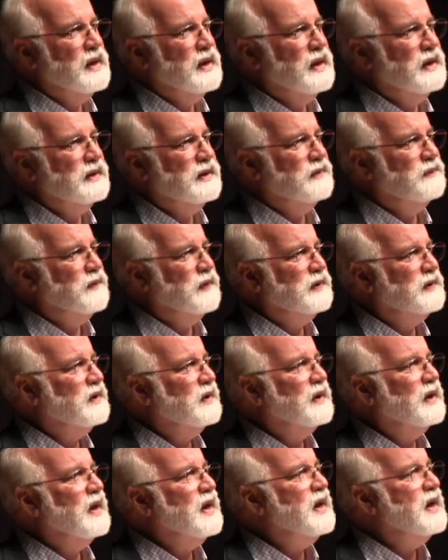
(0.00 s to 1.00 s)
And if it
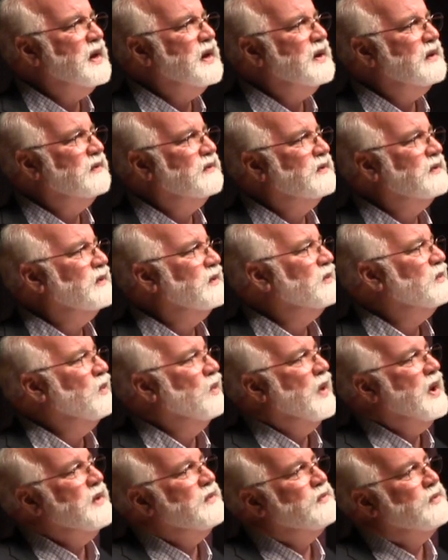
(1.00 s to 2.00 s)
delays,
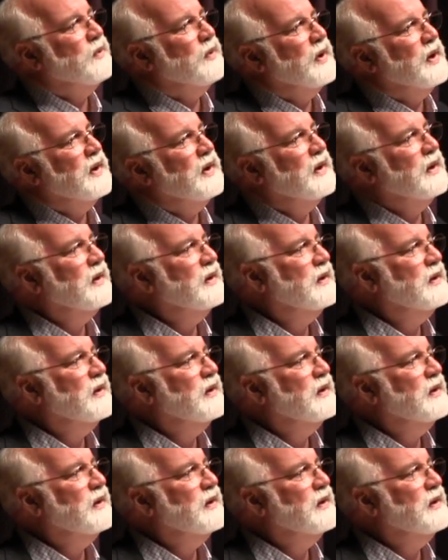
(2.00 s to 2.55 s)
wait for it.